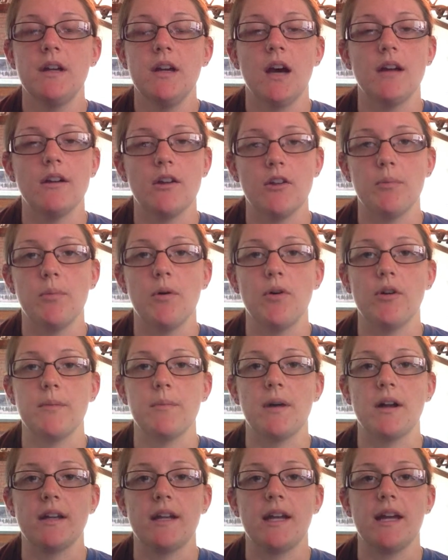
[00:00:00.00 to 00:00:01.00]
Another
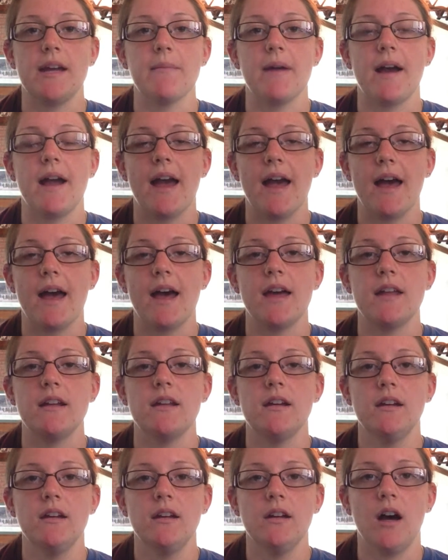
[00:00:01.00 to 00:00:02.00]
Pokemon game. I had
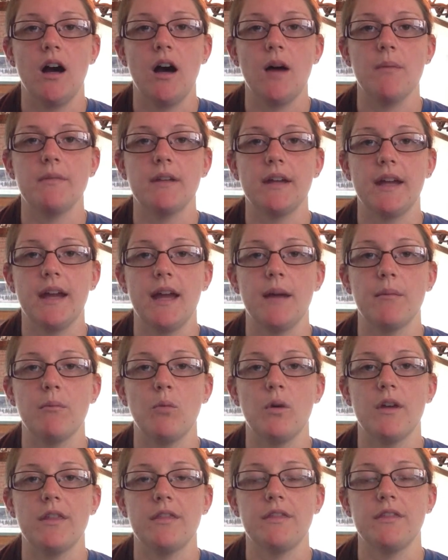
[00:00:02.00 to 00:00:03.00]
the
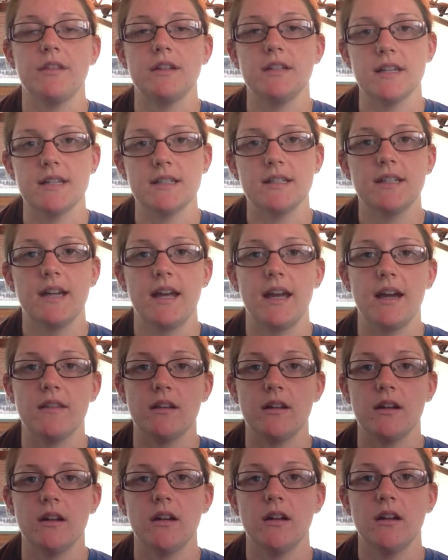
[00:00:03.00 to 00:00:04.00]
game with the disc and
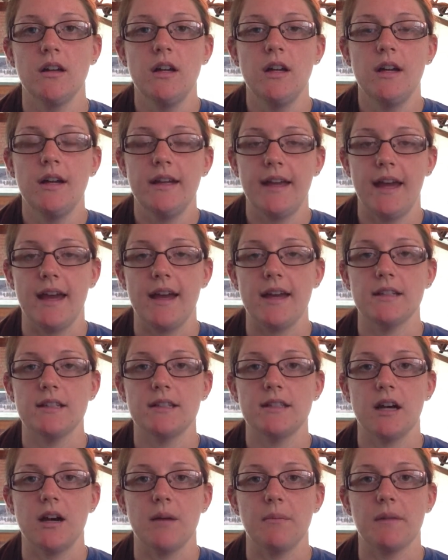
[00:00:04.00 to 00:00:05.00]
the
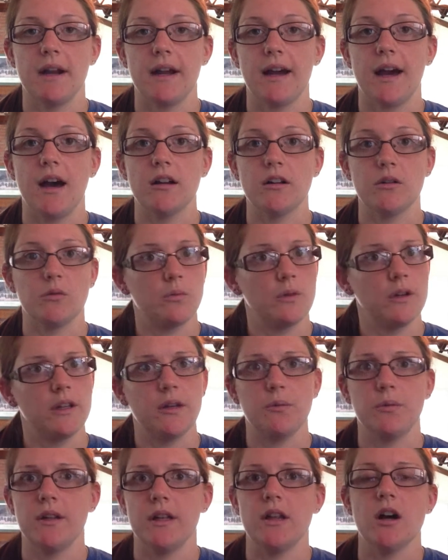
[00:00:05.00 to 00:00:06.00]
case that I got a
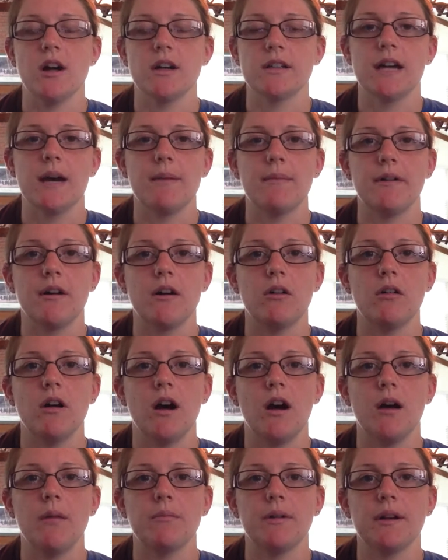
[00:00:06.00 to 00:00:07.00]
really, really long time ago,
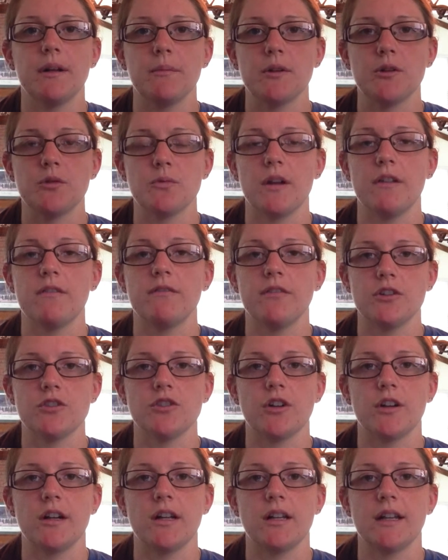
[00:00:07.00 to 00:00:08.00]
pretty much when I first
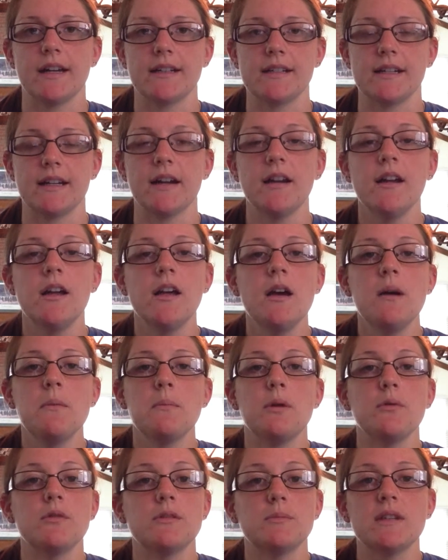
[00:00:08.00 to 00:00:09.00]
started collecting.
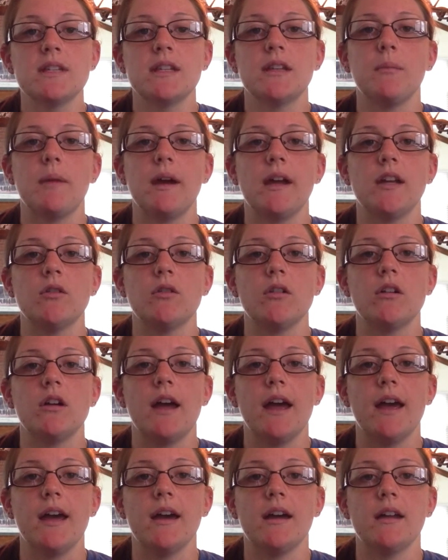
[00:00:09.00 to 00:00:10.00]
But it was missing the manual,
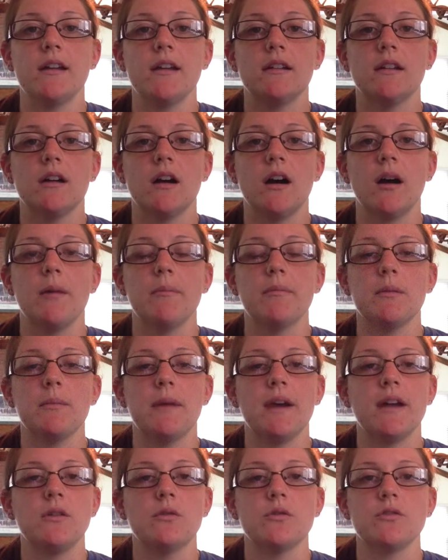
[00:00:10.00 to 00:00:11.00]
and the
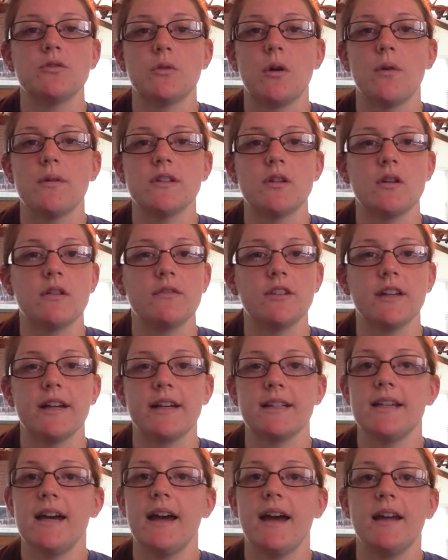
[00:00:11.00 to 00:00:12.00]
manuals were always going for
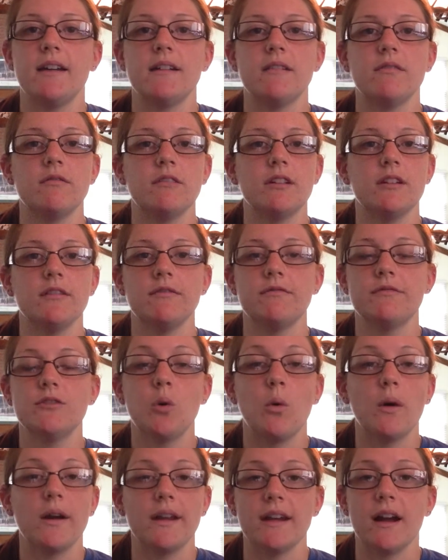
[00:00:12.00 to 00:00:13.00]
like $10 to
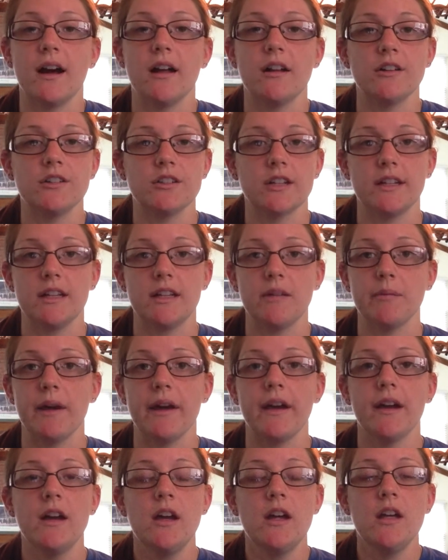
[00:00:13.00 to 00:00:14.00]
$20 on
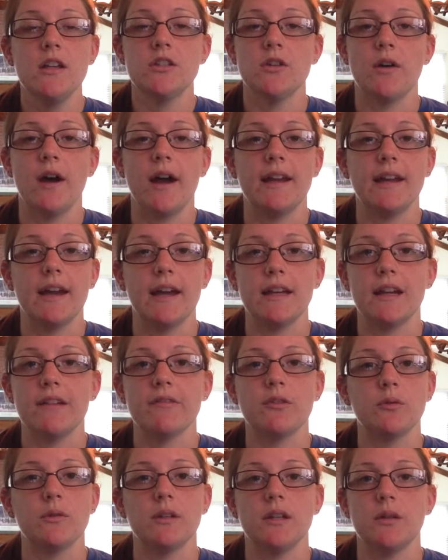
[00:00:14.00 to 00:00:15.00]
eBay. So I
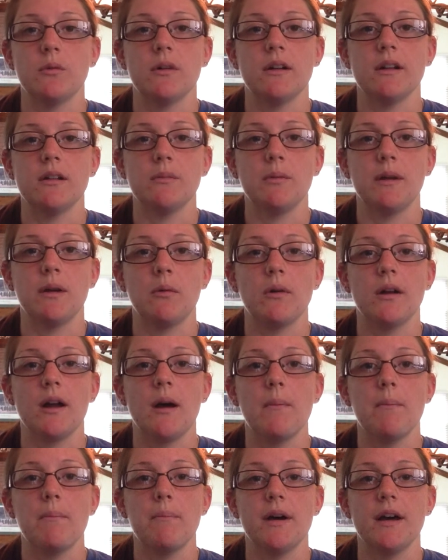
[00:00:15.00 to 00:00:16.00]
never really wanted to pick one
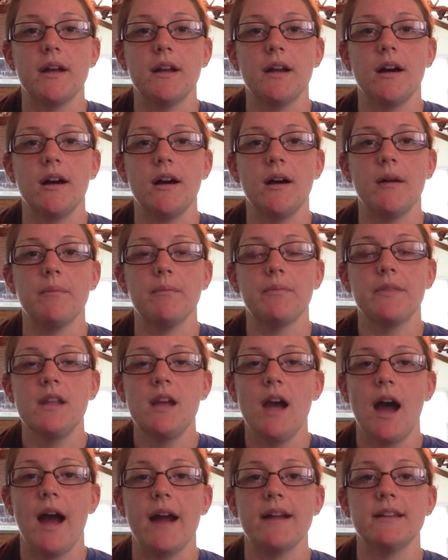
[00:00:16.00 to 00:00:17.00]
up, but
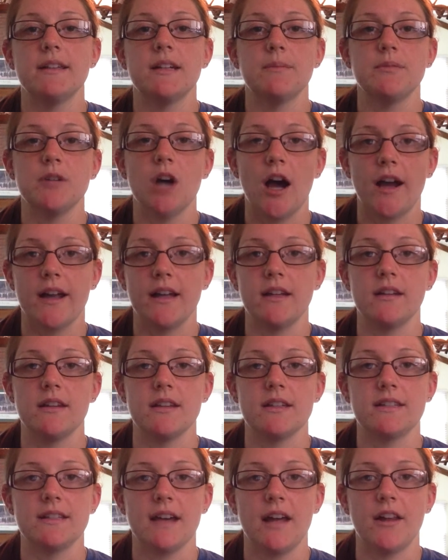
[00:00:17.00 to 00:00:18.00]
I ended up talking to
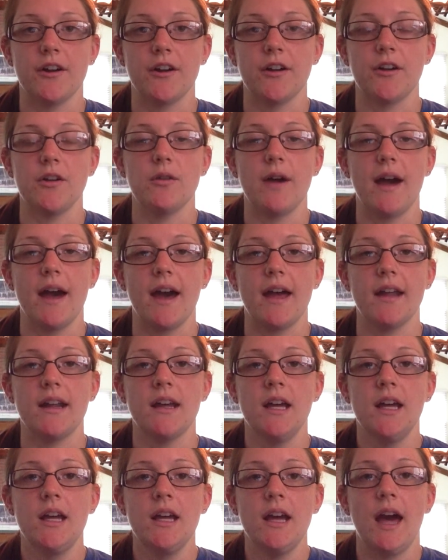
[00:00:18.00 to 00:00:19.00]
the seller who had
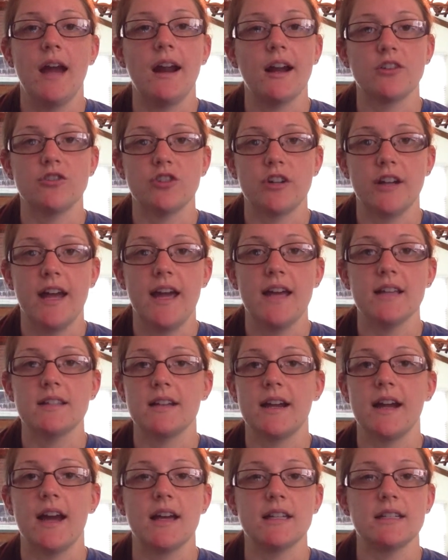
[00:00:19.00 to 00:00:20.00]
an extra case,
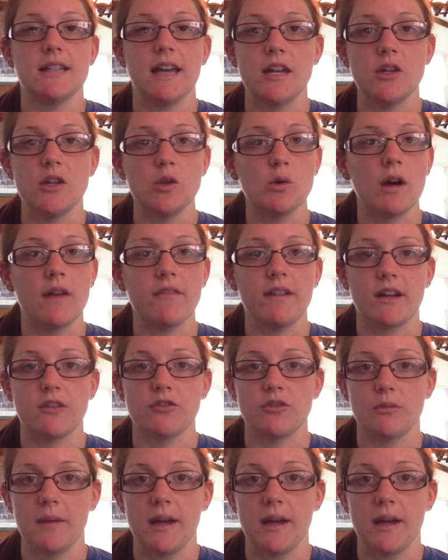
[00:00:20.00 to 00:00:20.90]
and I asked, hey, do you have an extra